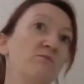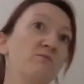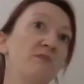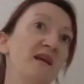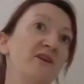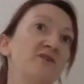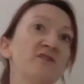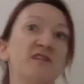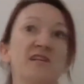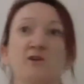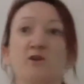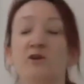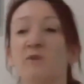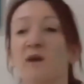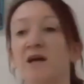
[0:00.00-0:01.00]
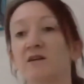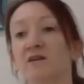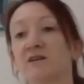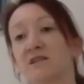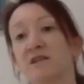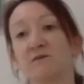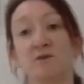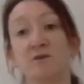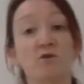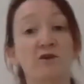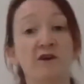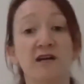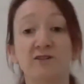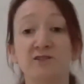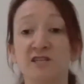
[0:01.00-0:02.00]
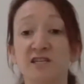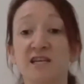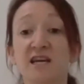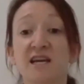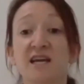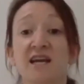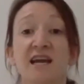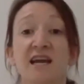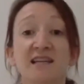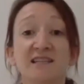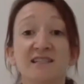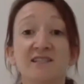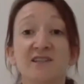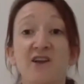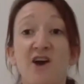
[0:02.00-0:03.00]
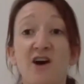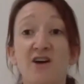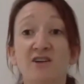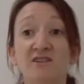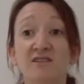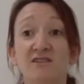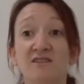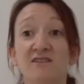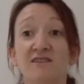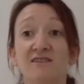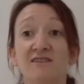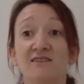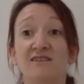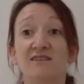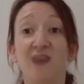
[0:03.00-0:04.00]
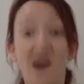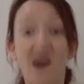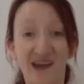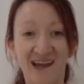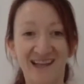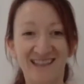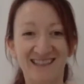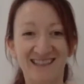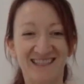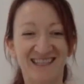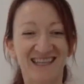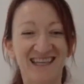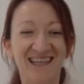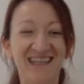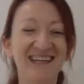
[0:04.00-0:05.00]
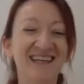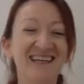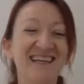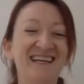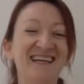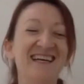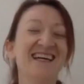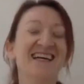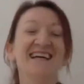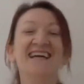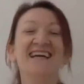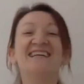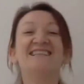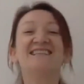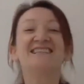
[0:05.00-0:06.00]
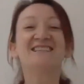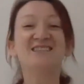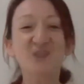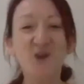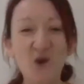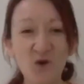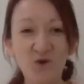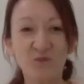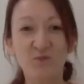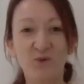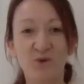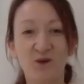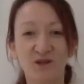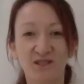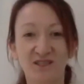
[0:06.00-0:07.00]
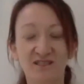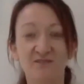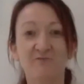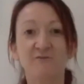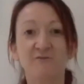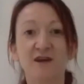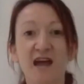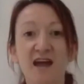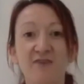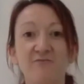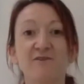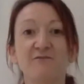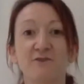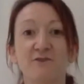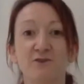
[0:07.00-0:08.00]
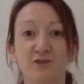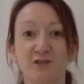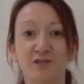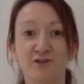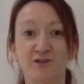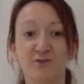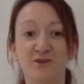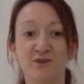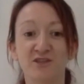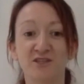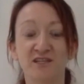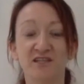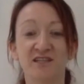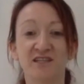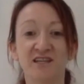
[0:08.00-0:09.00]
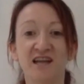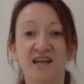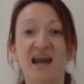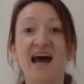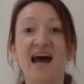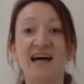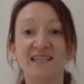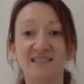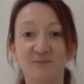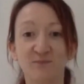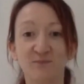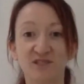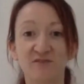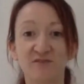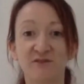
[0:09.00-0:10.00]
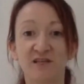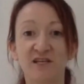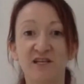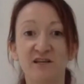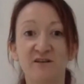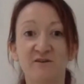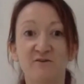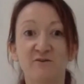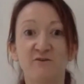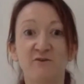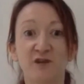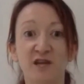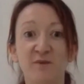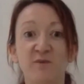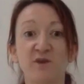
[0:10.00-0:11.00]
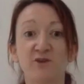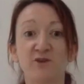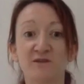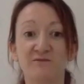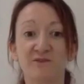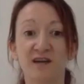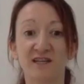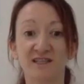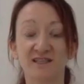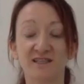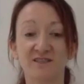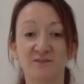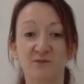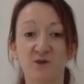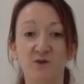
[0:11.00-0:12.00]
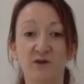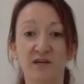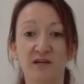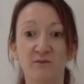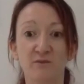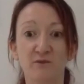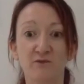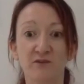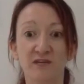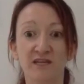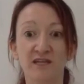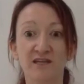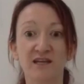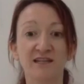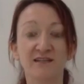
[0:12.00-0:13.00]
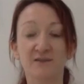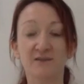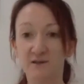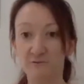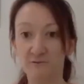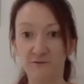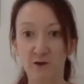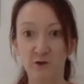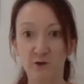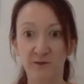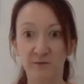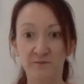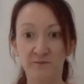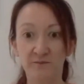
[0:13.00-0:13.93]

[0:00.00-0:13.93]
make your skin look better and give you more energy. It's not lies. It's so important for every function in your body, and specifically for keeping your lymphatic system going and moving and flowing.